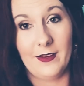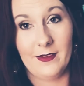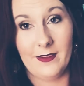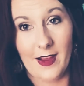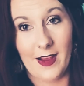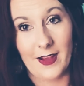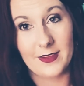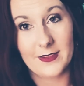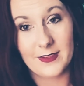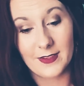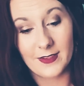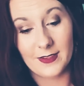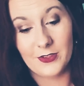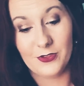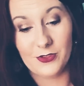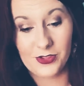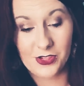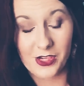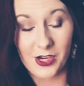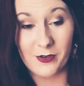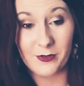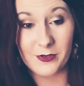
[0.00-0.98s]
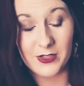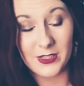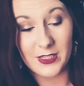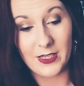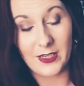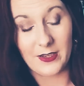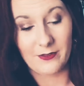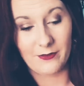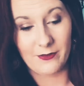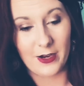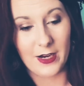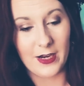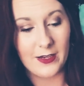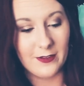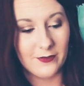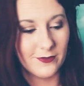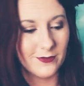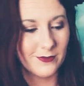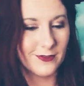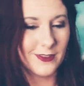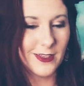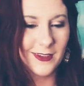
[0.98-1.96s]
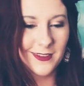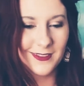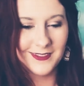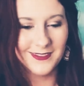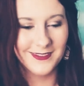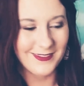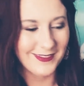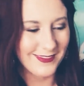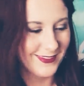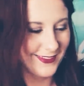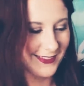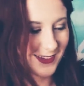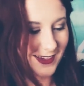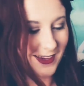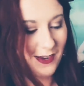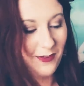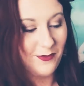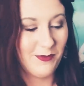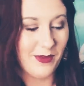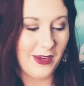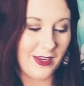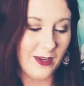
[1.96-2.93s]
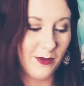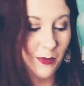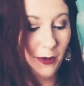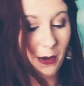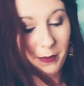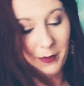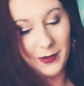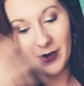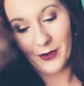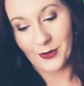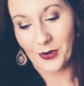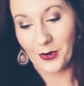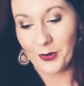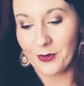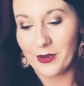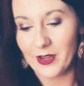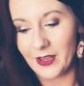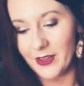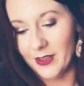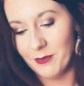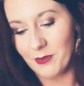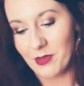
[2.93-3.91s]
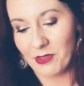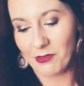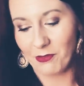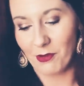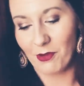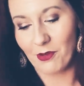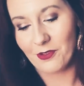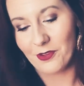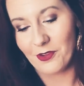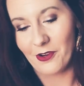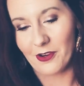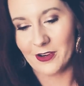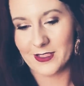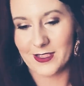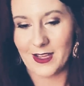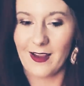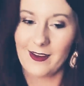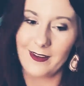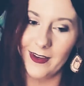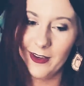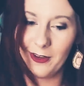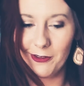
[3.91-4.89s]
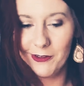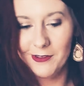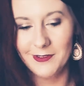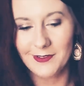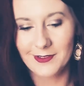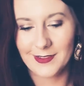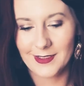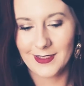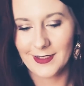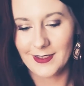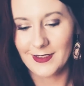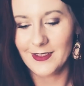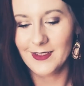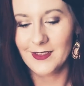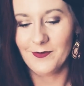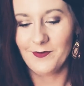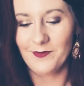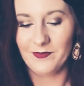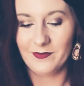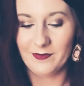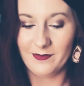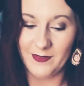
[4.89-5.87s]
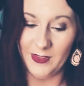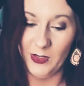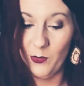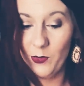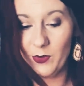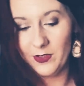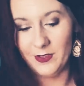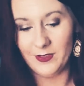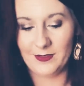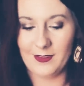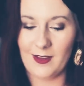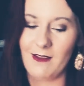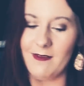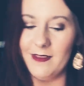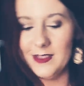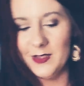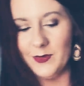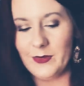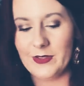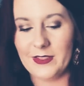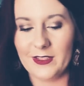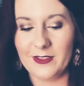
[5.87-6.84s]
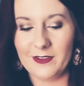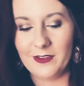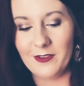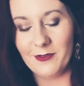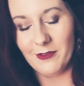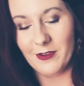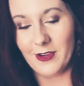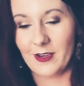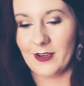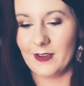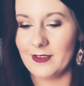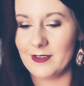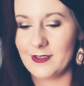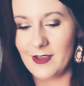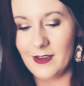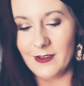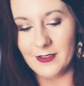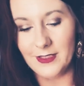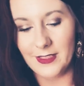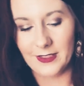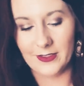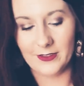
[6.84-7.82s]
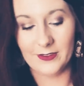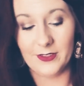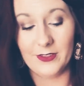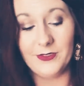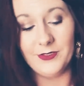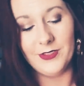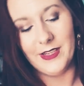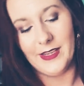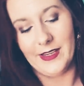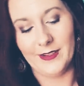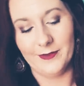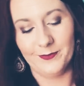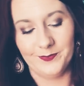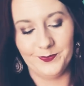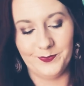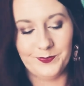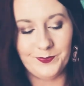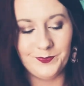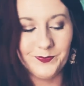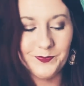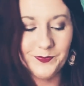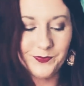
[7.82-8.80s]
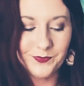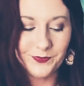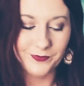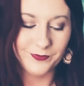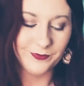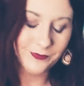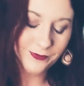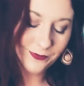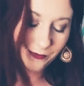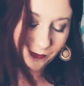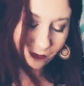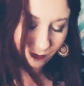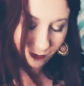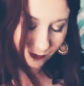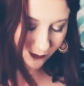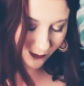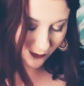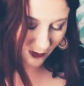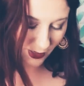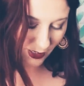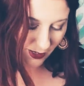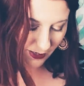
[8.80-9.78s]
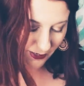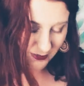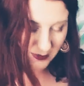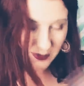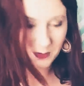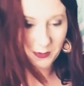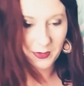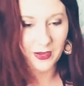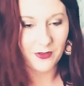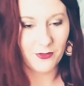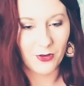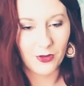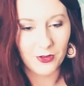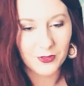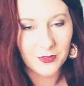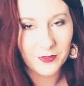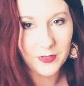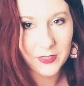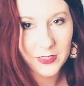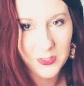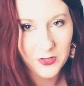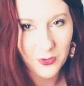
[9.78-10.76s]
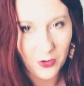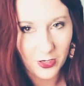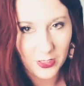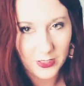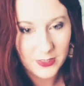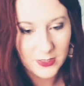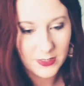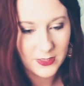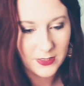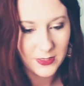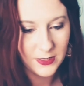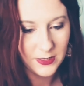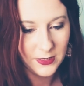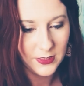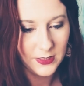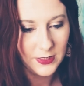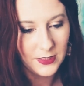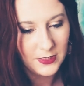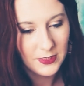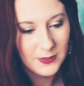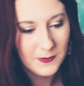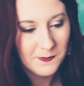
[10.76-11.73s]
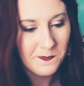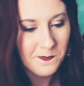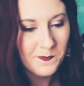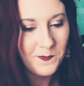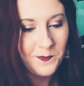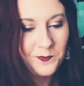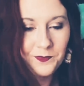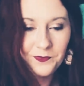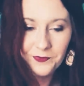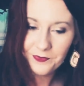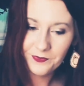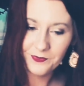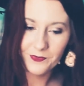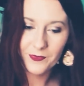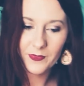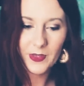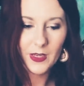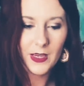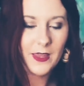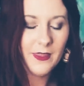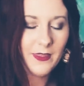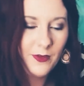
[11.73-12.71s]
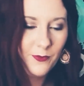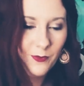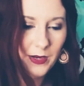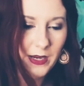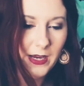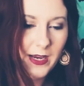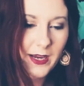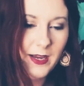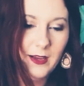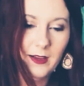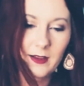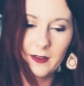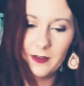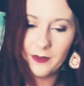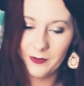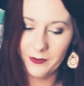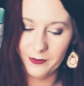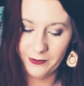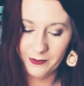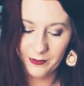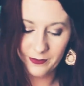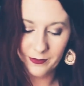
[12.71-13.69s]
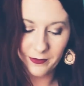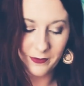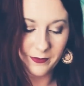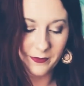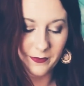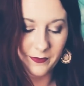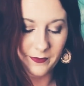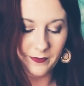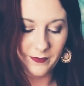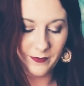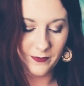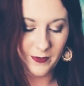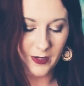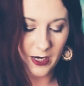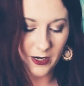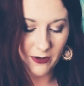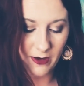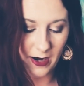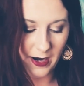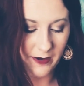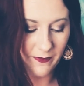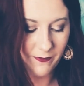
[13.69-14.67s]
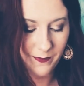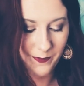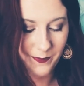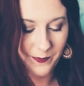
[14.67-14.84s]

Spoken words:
Ask and you shall receive, right? Make it pop out. Okay, let me throw all the cards at you. You want to tell us what to do? We're going to tell you. Okay. Alright, so we have all of these cards. And then we have... Okay.